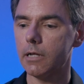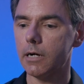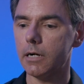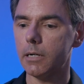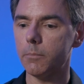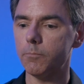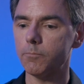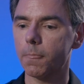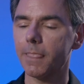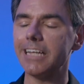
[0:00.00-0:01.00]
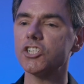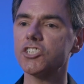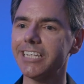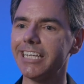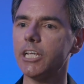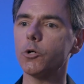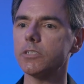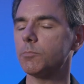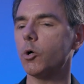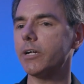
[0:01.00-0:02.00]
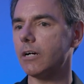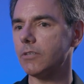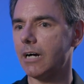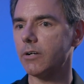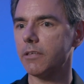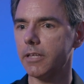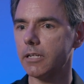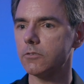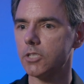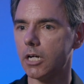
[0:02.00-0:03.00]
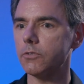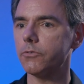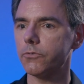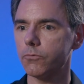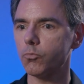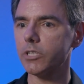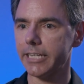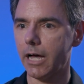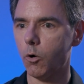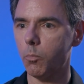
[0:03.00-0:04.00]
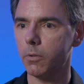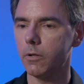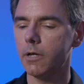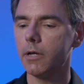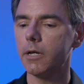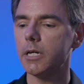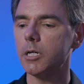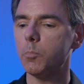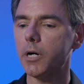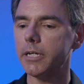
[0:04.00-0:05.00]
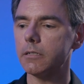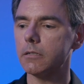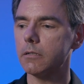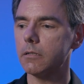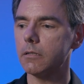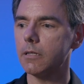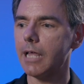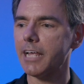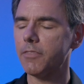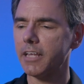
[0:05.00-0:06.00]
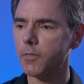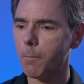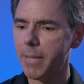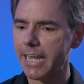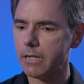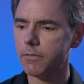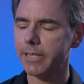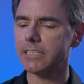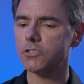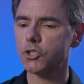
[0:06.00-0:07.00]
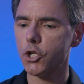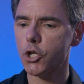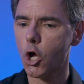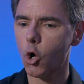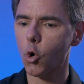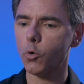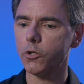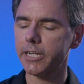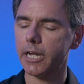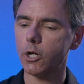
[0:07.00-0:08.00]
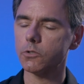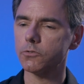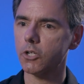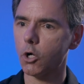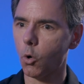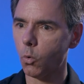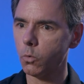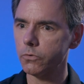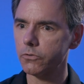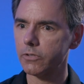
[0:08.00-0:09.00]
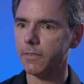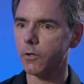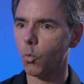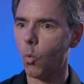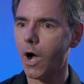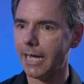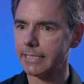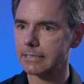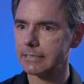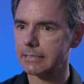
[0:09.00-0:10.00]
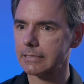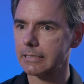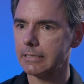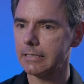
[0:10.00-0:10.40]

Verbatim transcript: Um, and just to hear it spoken out loud, I think does really help. But I think the main thing is to know your character's goals and their wants